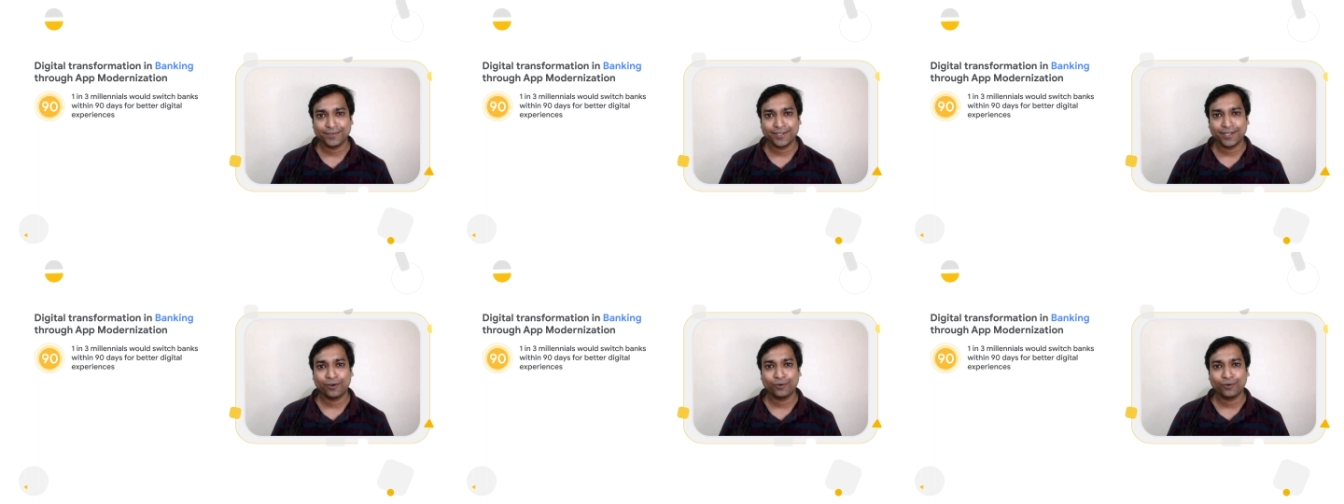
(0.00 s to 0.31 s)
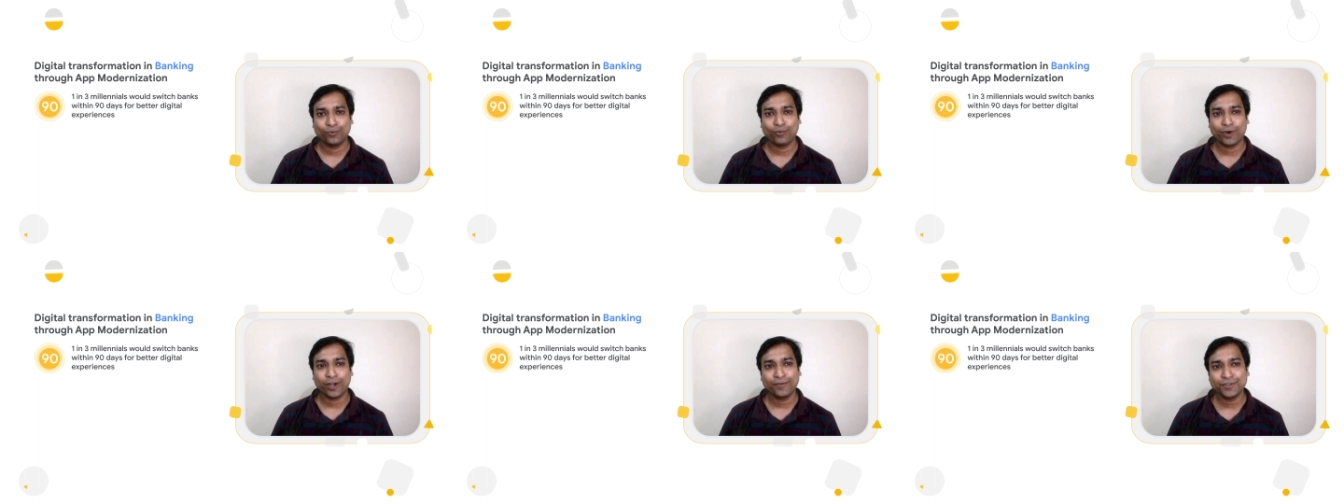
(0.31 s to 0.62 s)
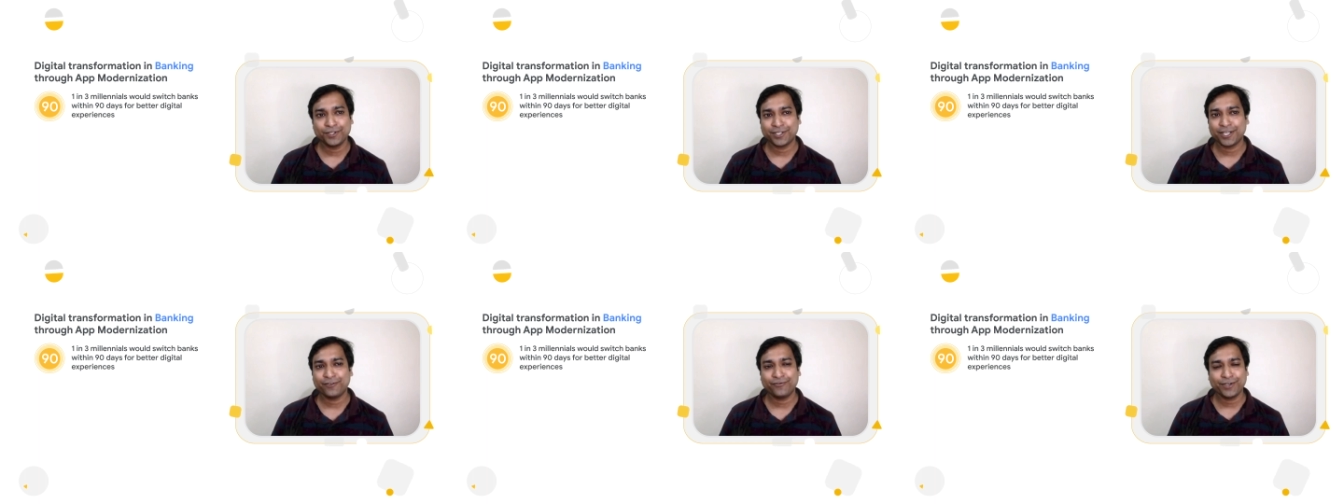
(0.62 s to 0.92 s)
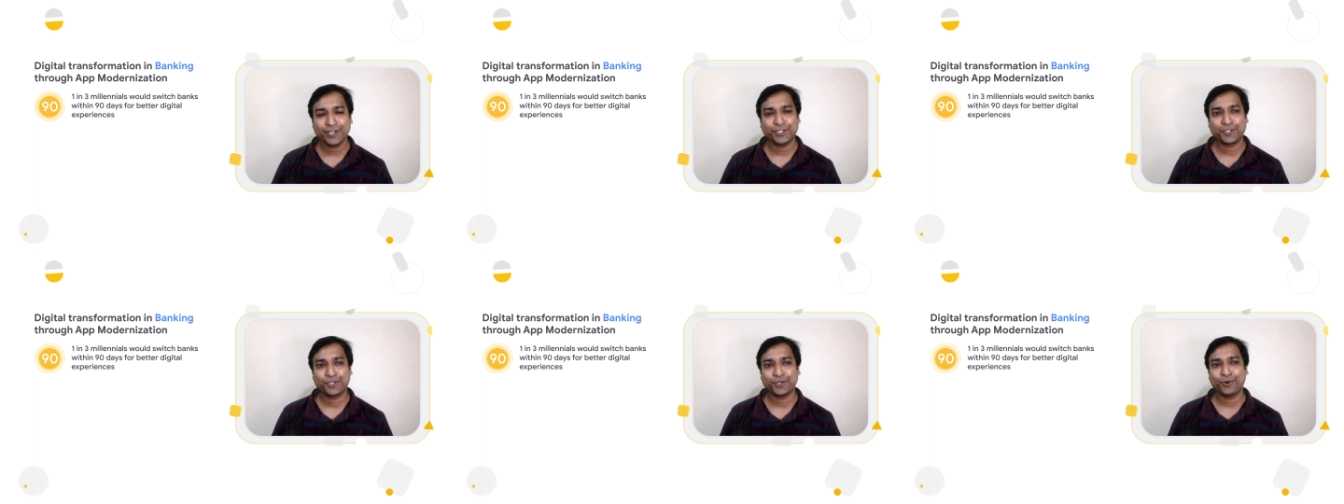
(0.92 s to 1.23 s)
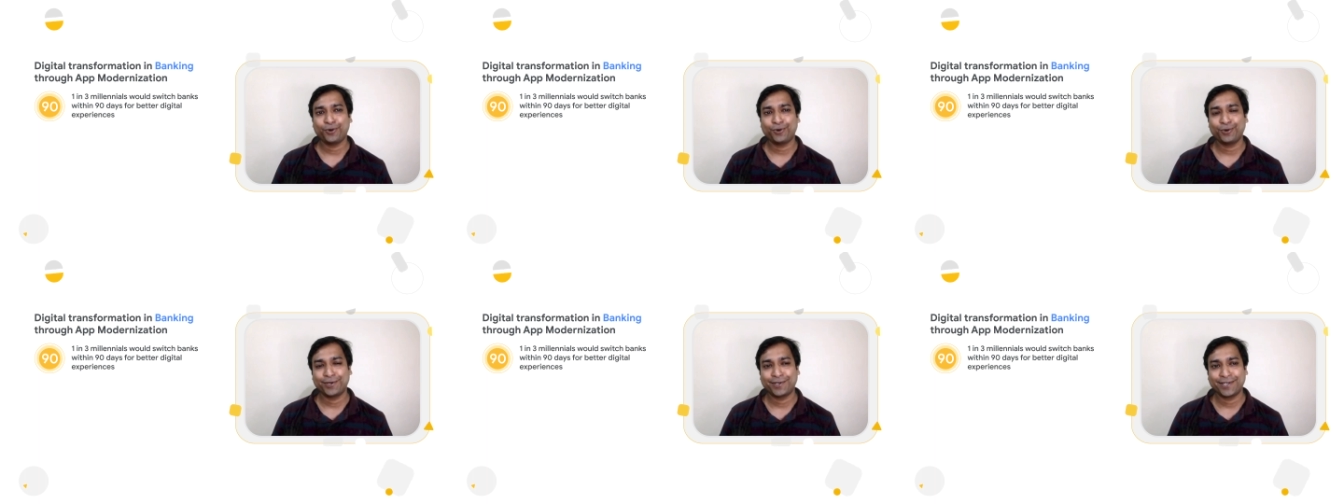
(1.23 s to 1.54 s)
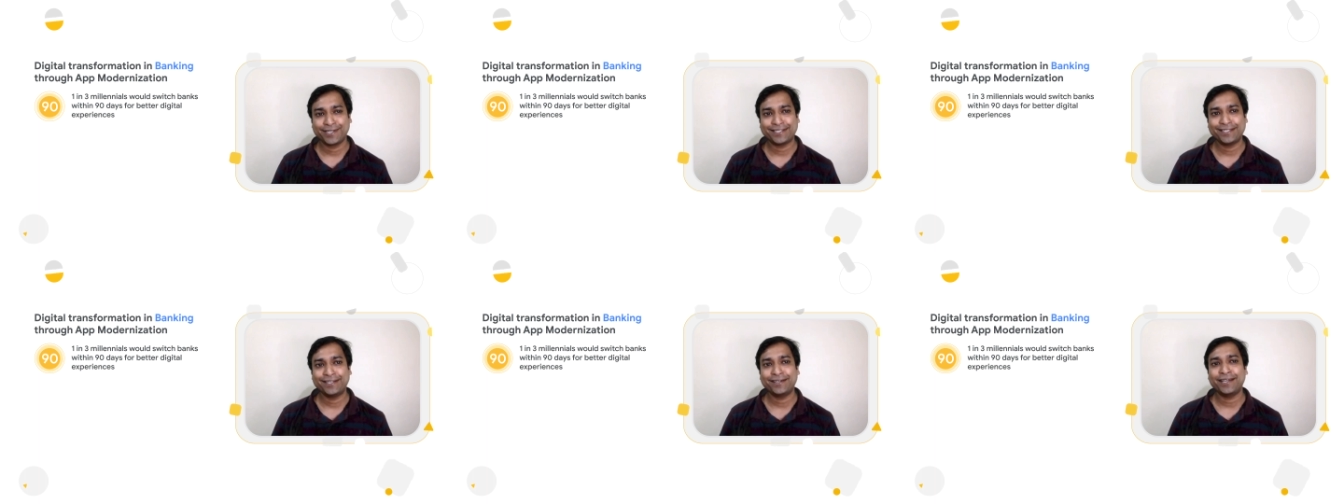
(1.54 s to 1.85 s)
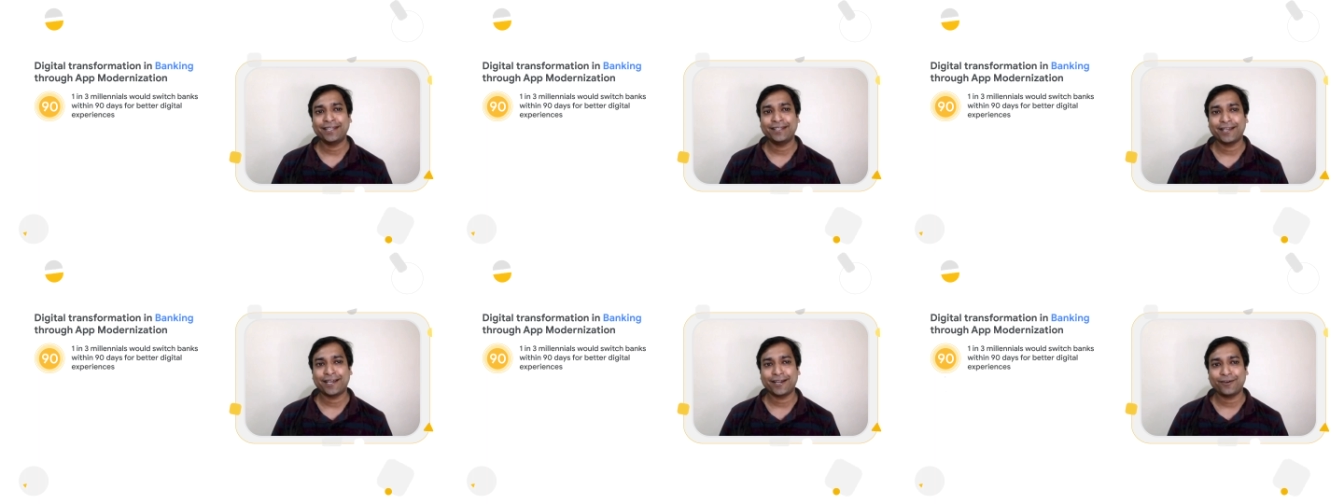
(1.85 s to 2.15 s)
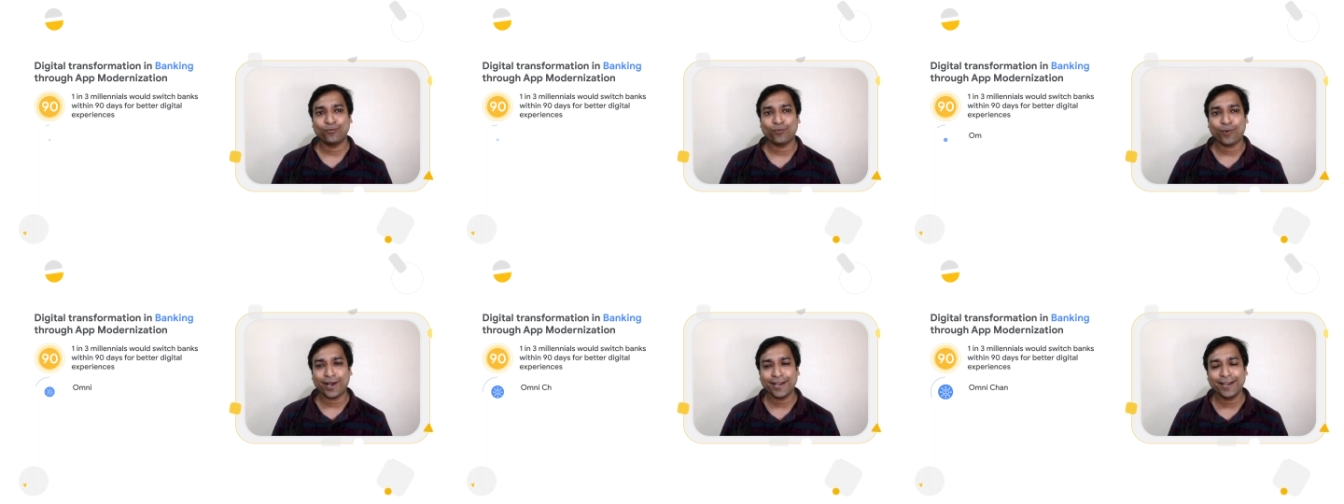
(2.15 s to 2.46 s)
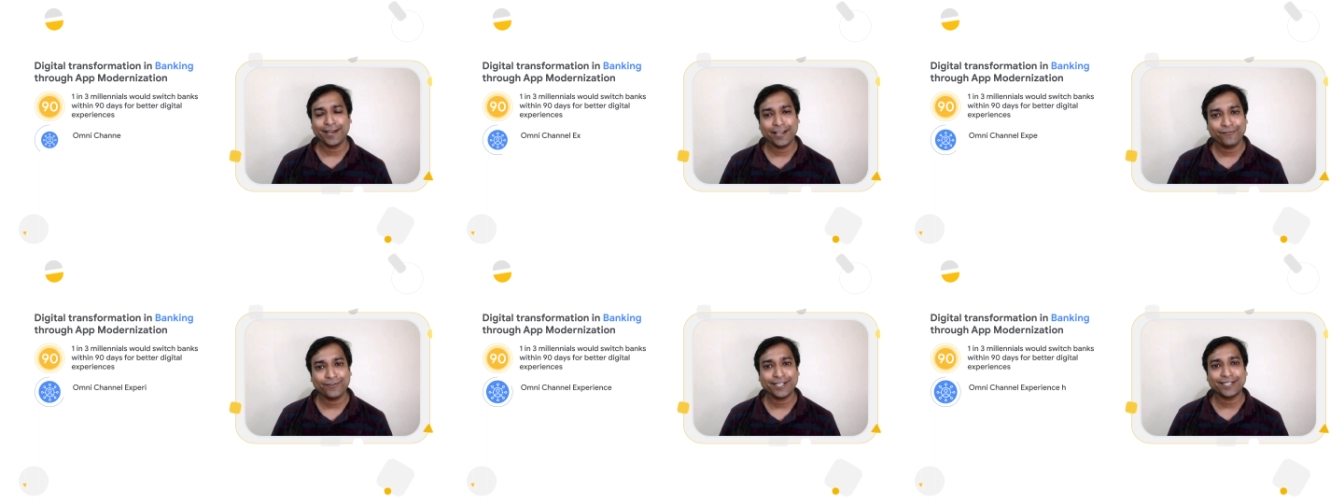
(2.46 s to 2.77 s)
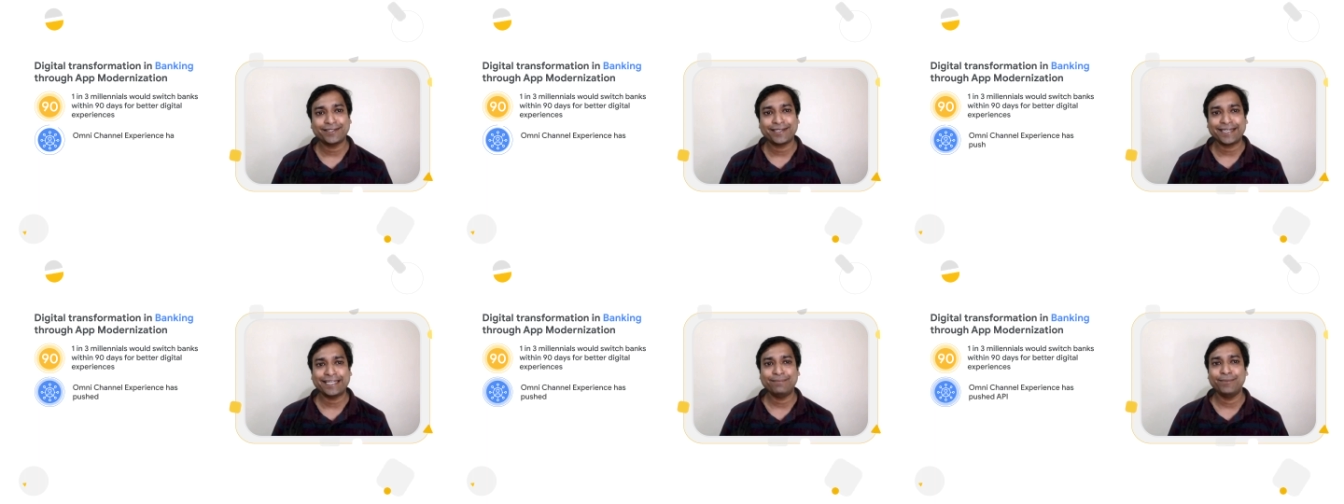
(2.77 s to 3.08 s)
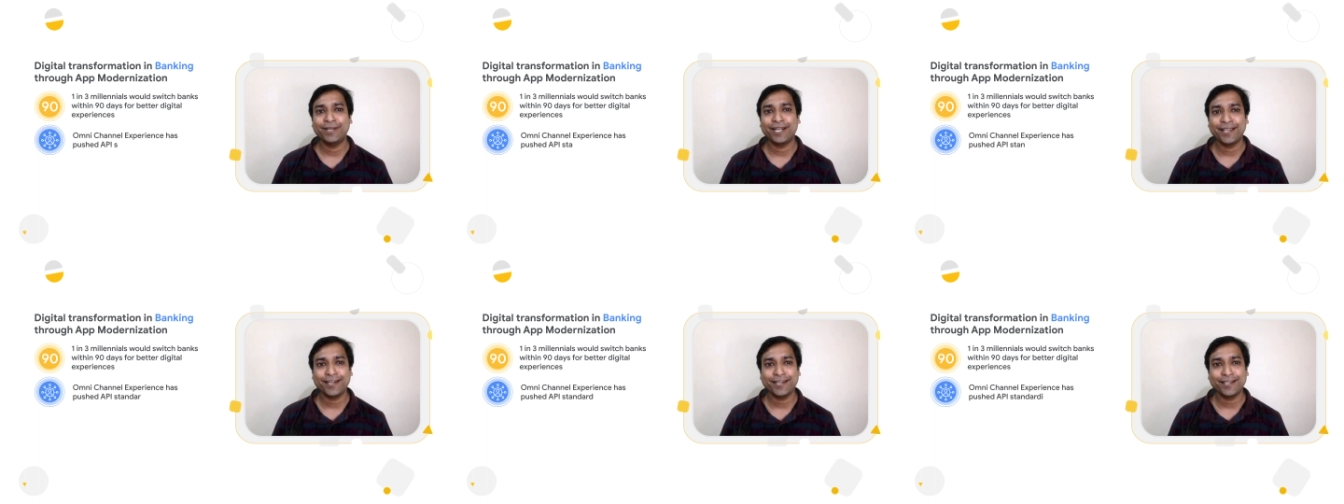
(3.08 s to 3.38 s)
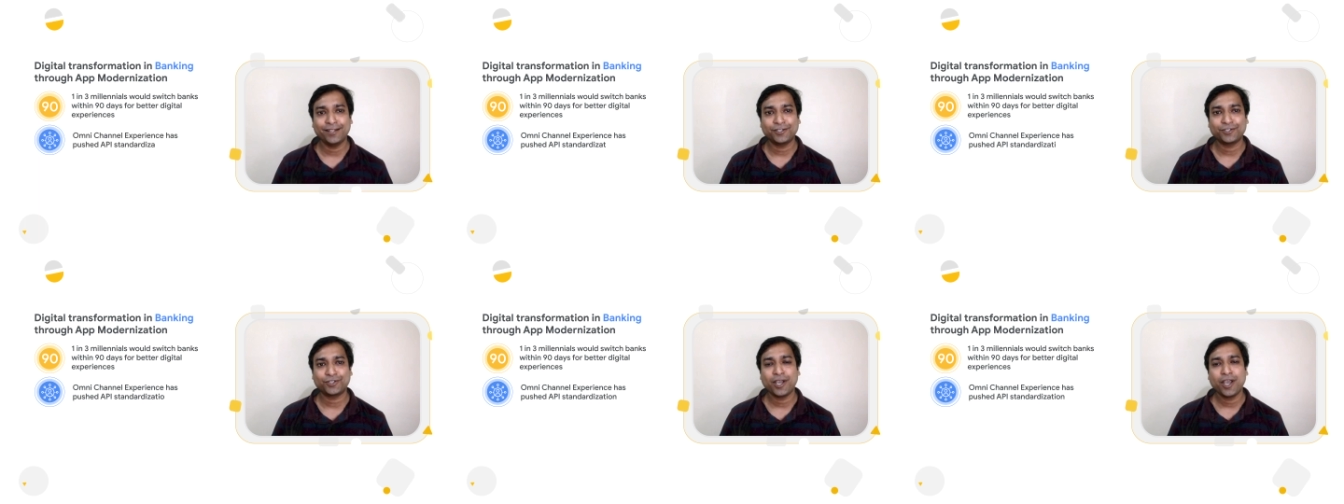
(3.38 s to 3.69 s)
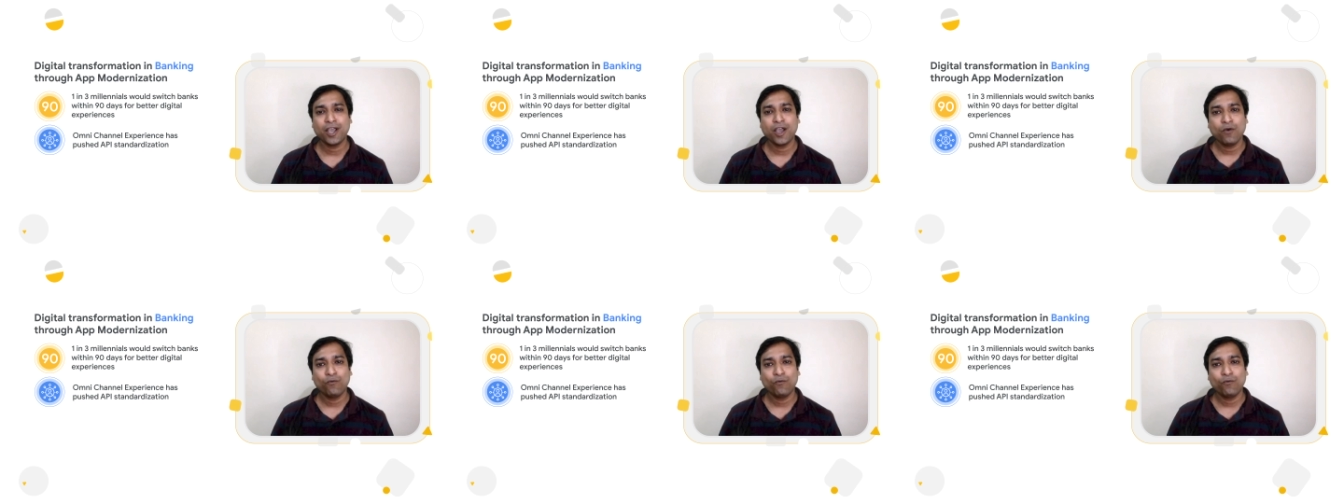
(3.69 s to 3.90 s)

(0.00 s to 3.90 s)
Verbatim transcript: Now, one of the surveys showed recently that one in every three millennials